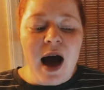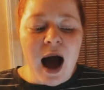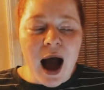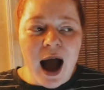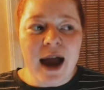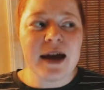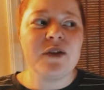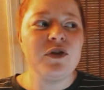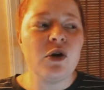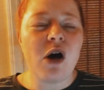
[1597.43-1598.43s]
I
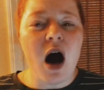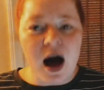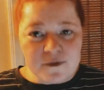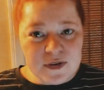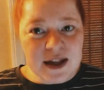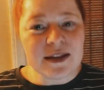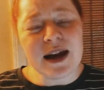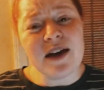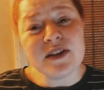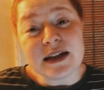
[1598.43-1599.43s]
feel confident that I
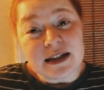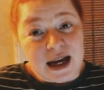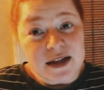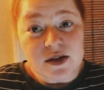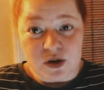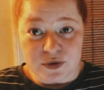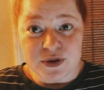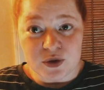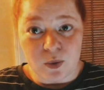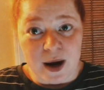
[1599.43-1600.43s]
have like nice clothes
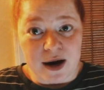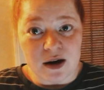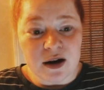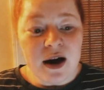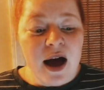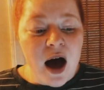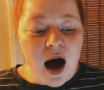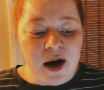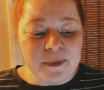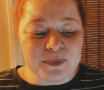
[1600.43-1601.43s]
to wear.
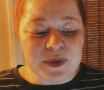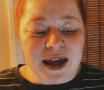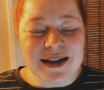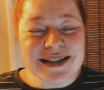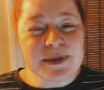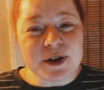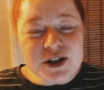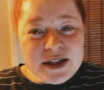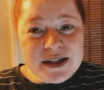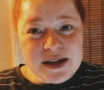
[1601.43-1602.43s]
Um, and
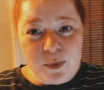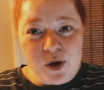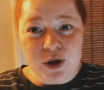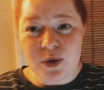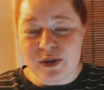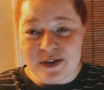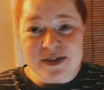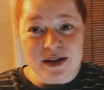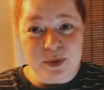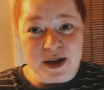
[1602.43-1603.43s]
especially as someone who lives
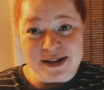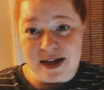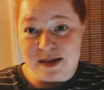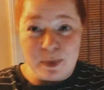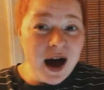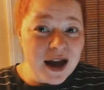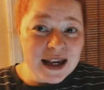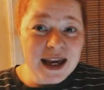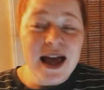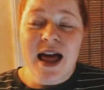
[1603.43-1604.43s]
in a plus size
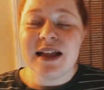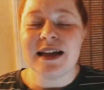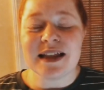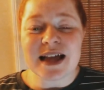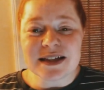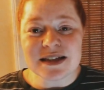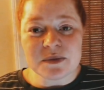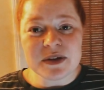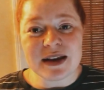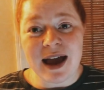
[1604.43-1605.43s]
body, like that's
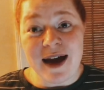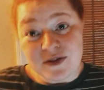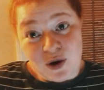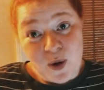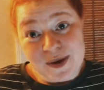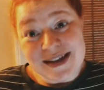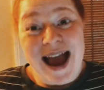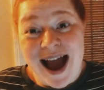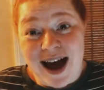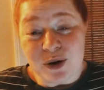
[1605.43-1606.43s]
something that I haven't always
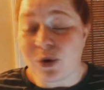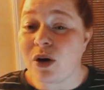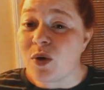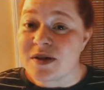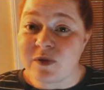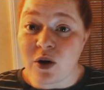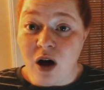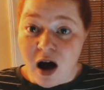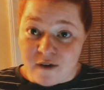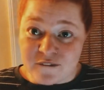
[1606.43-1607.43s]
had or always felt
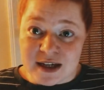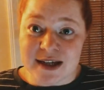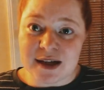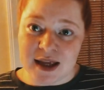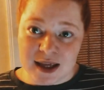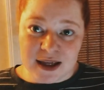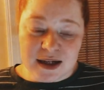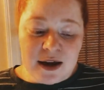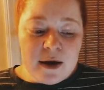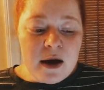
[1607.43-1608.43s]
confident in.
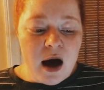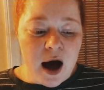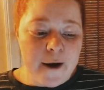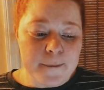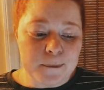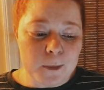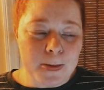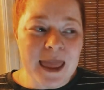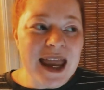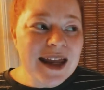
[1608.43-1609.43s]
Um,
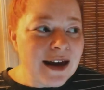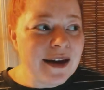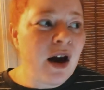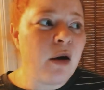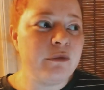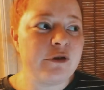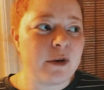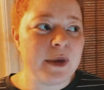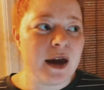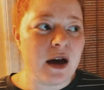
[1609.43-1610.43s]
and I come from
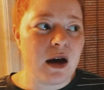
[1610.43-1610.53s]
like